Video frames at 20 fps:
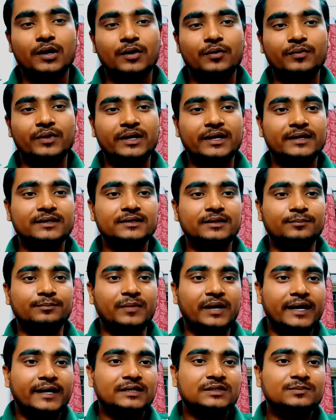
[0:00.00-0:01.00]
whereas
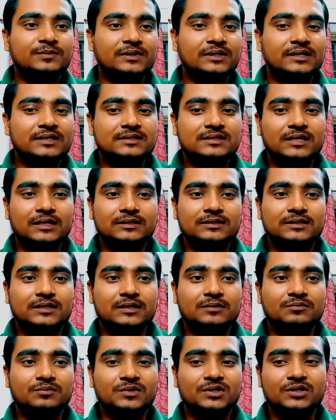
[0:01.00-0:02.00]
my experience has
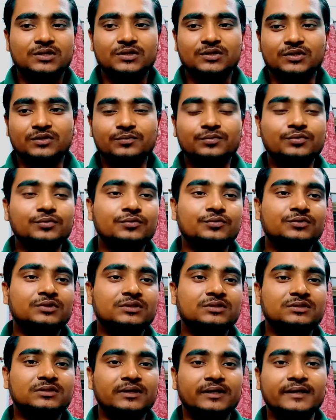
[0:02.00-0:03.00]
same ki if you
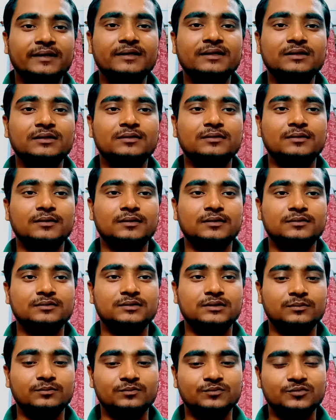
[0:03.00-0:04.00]
just reading
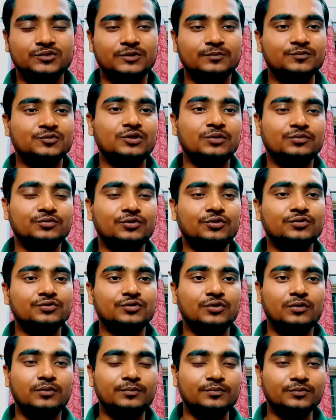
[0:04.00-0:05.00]
some sorts
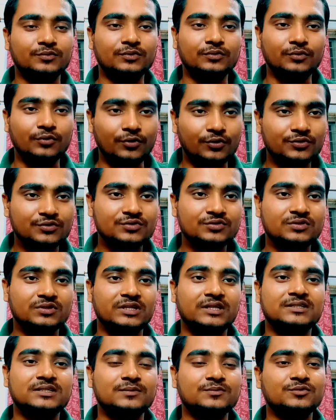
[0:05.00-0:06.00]
of notes,
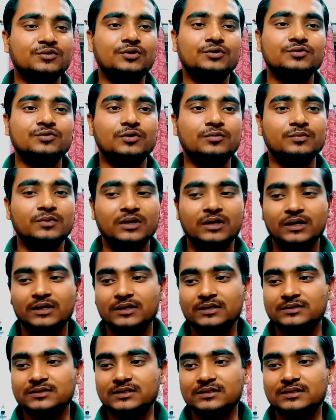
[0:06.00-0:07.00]
yeah, some sorts of
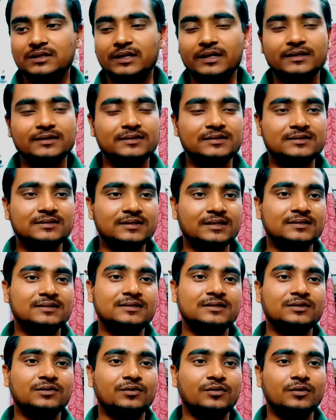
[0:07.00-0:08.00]
just like
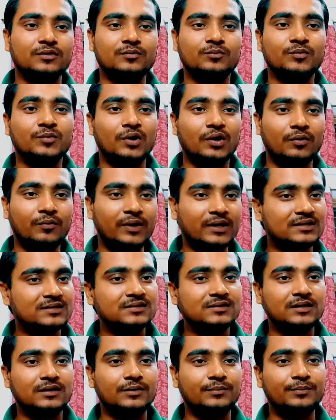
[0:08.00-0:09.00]
discussing on
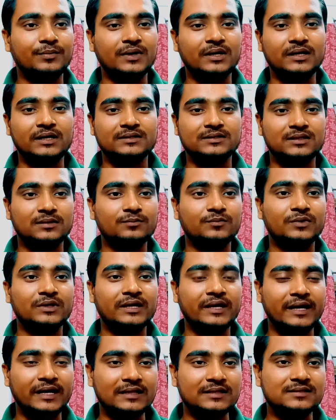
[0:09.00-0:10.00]
WhatsApp or yeah, somewhere
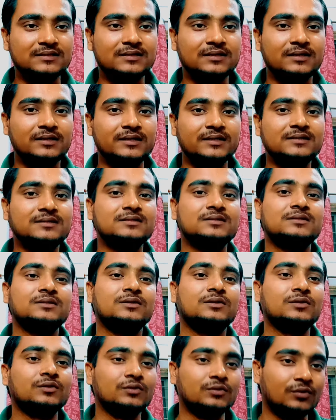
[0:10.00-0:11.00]
else, it's
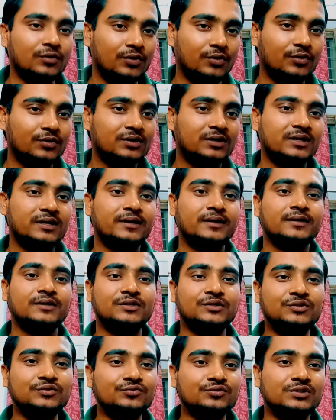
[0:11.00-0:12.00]
not
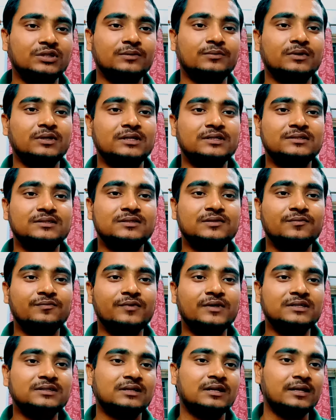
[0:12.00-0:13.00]
usable. It's a
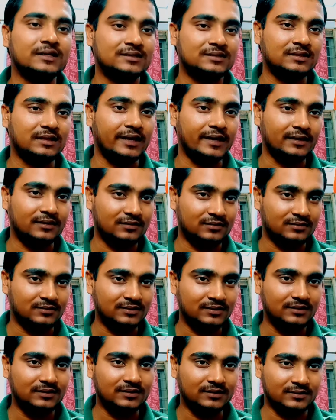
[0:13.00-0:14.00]
wasteless, like
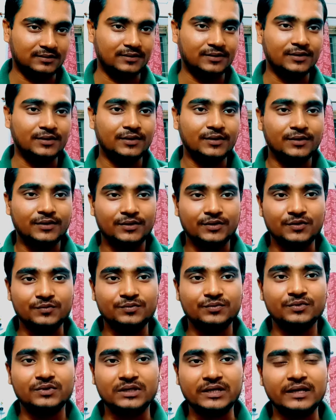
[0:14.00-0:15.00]
okay. If
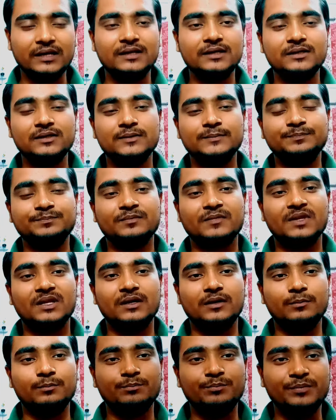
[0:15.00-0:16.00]
you really
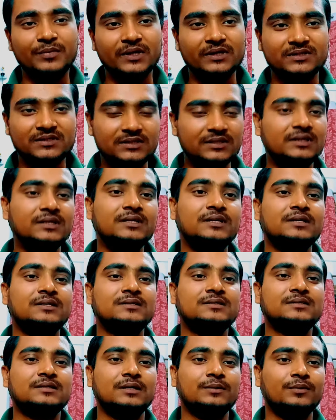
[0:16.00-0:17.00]

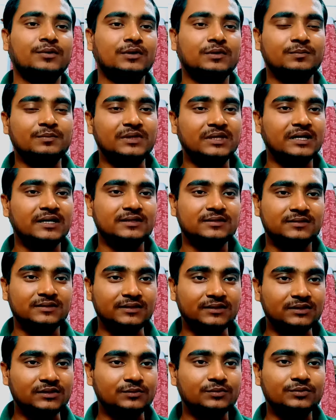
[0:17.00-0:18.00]
serious about BRC
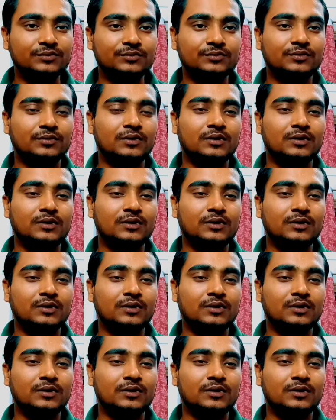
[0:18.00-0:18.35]
interview,